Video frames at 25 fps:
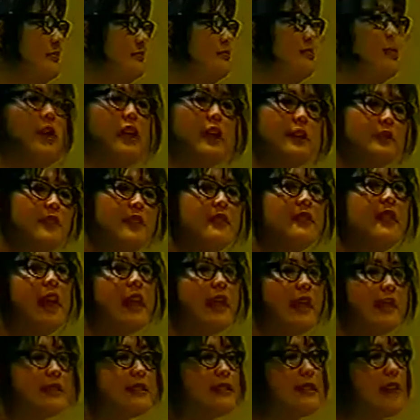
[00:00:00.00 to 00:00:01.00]
But even then
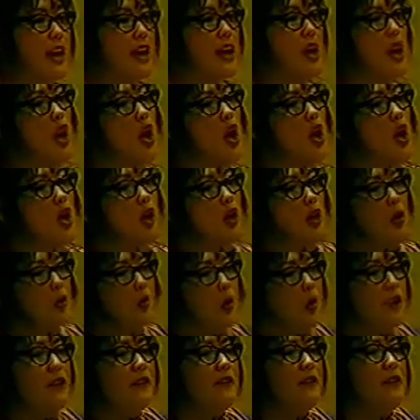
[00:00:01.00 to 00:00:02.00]
I said,
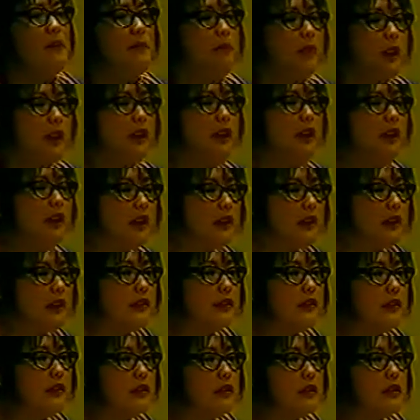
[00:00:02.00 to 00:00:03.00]
we live in America.
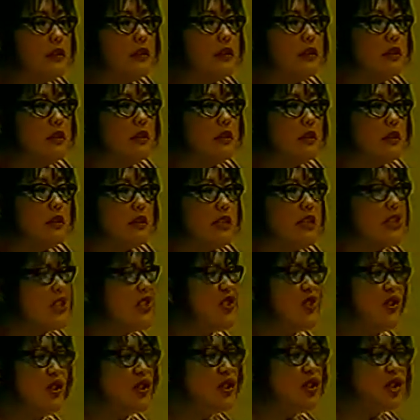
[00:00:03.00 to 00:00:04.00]
This
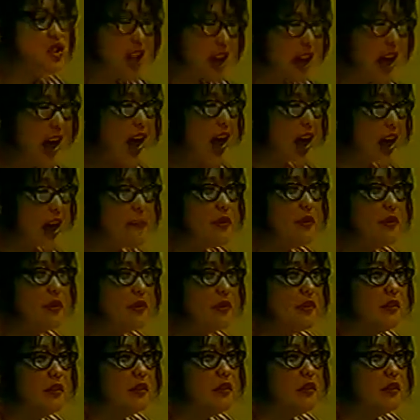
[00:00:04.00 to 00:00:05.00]
is your job.
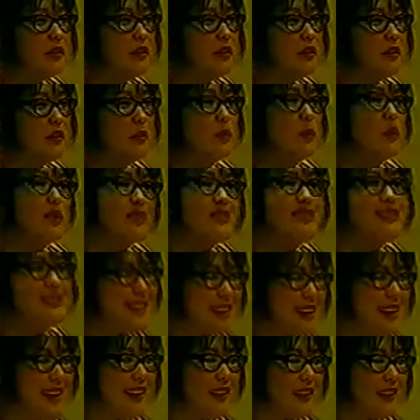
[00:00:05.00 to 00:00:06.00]
We're
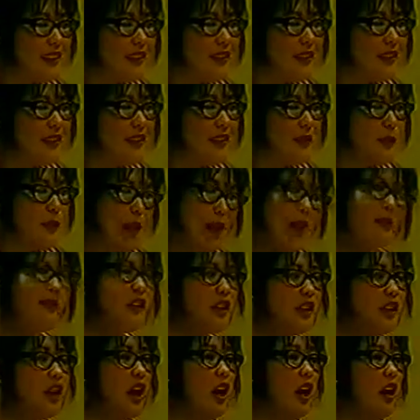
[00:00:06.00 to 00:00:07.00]
sick. We have
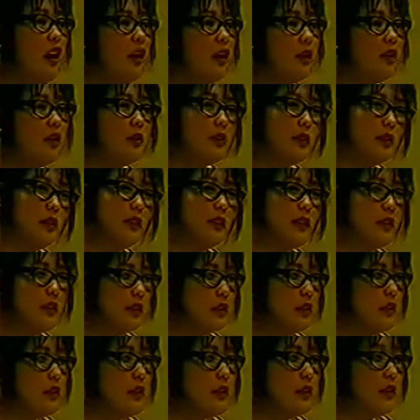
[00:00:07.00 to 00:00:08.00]
to go.
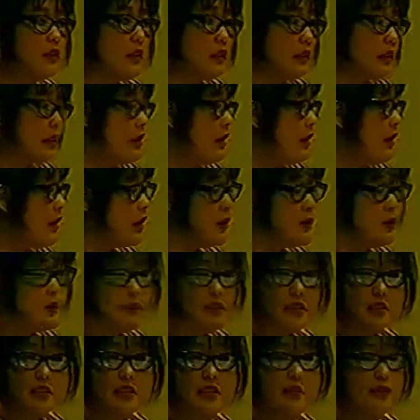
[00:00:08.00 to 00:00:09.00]
And it would
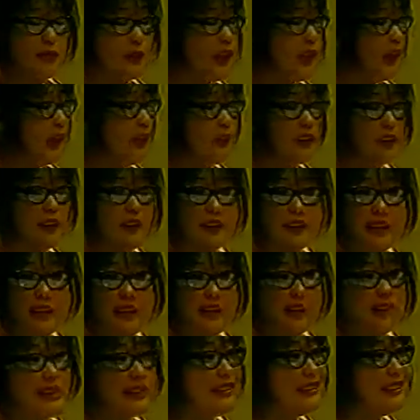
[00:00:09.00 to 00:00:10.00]
take us forever to
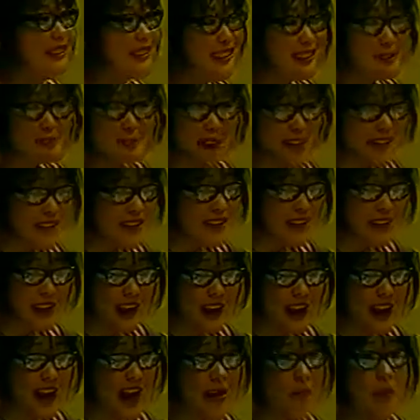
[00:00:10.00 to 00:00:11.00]
get to the clinic by 10
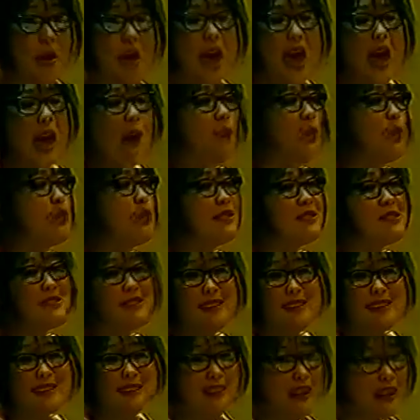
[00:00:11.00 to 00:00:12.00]
a.m. And we wouldn't
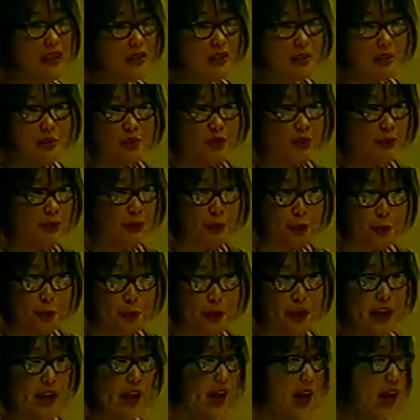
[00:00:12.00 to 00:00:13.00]
see a doctor until
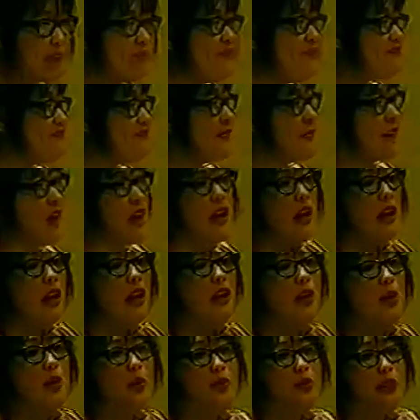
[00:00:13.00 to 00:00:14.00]
4 p.m.
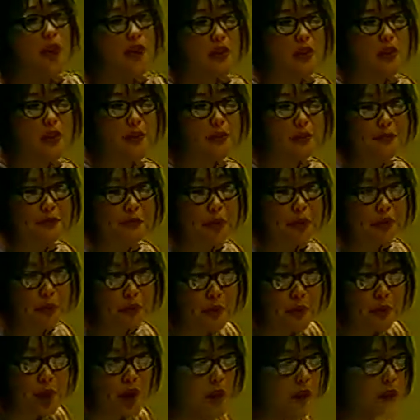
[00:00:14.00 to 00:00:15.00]
And no doctor ever found
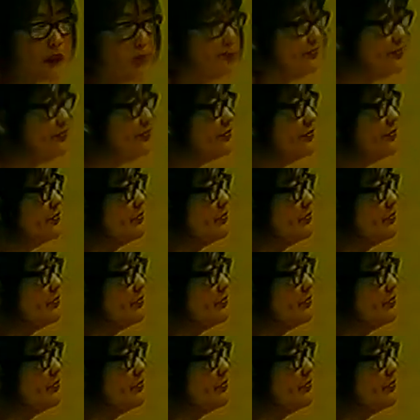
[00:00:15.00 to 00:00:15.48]
a problem.